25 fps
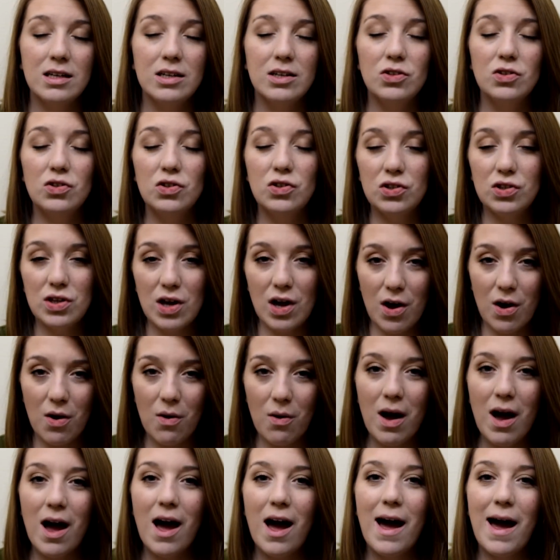
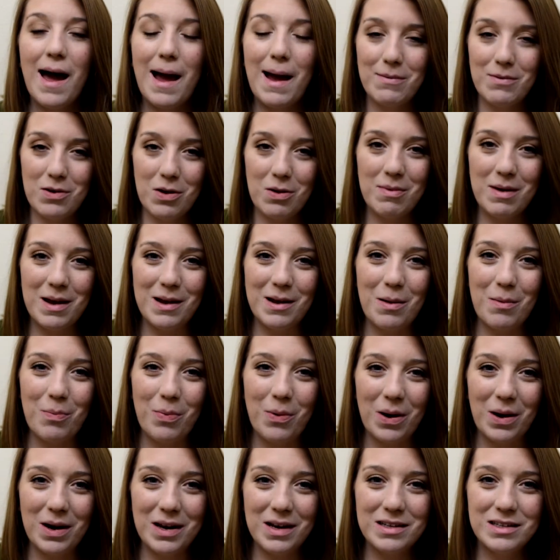So I'm no makeup
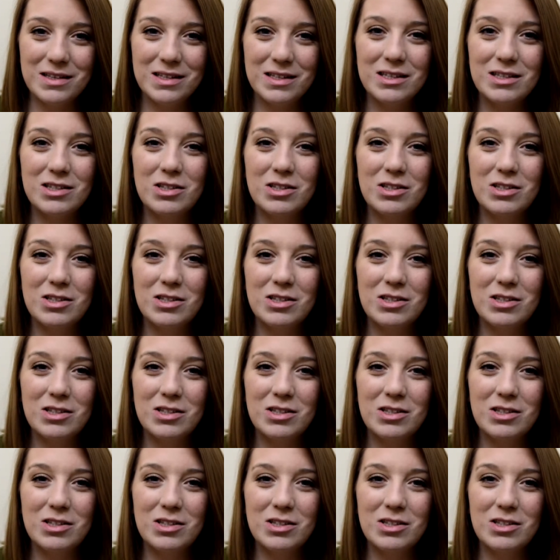artist.